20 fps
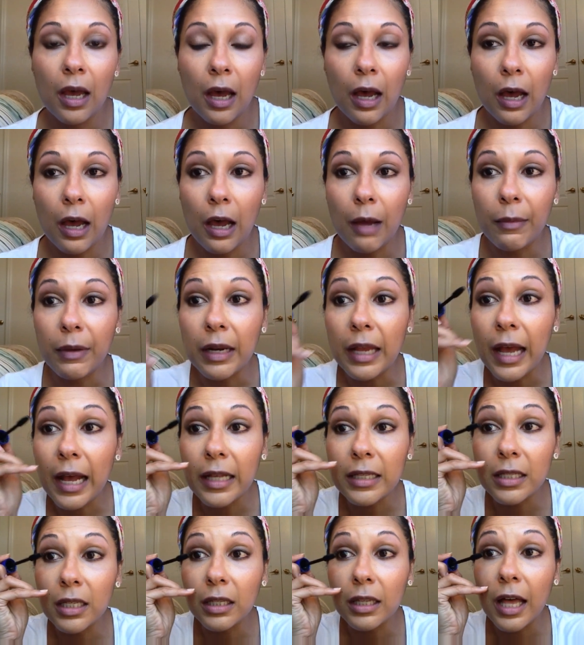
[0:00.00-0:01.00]
it
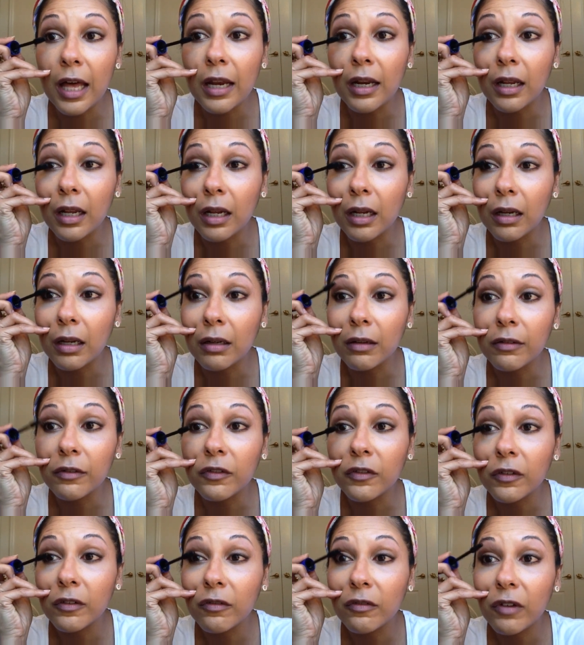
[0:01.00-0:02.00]
adds a lot
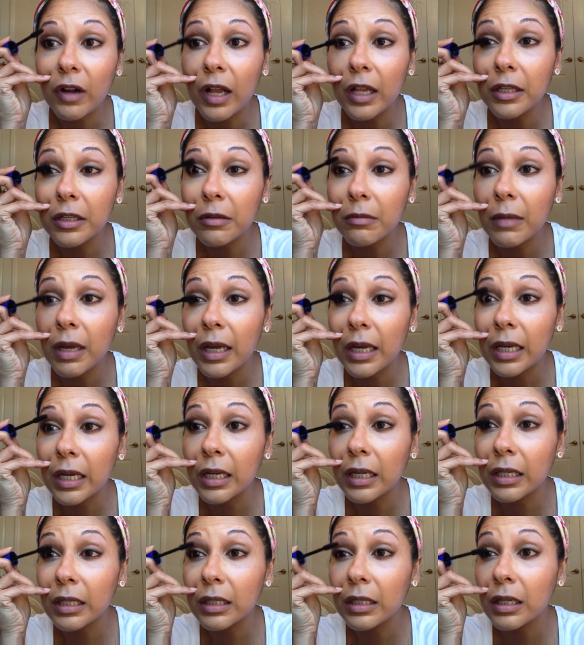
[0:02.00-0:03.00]
of volume
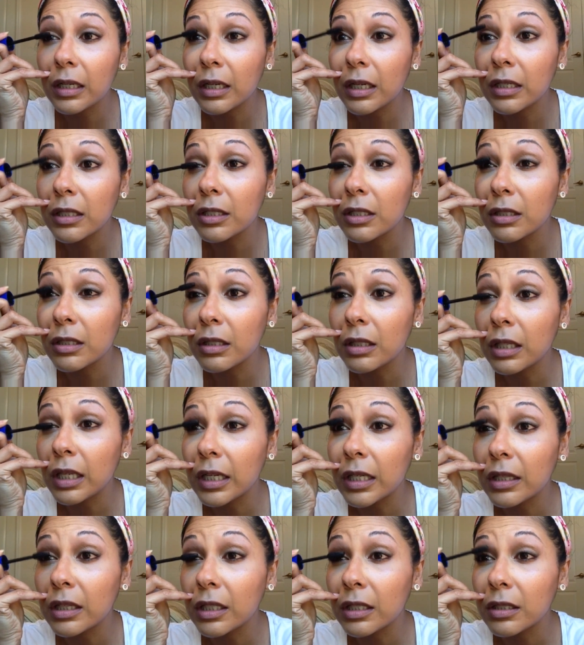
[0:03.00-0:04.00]
and can
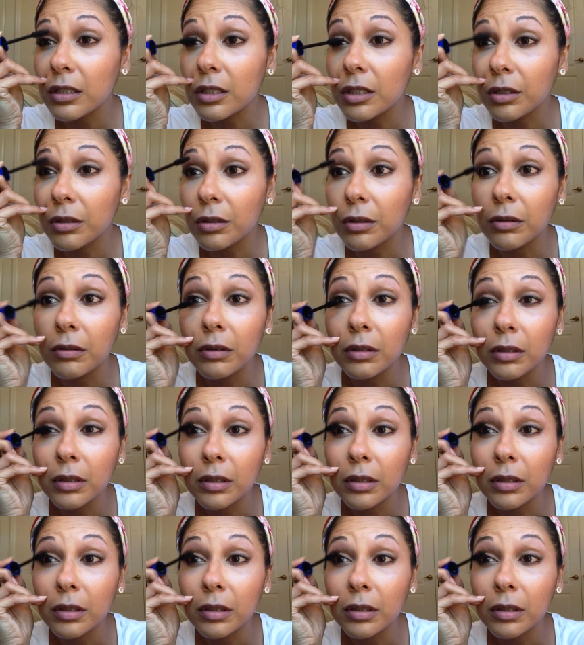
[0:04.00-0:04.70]
lengthen too.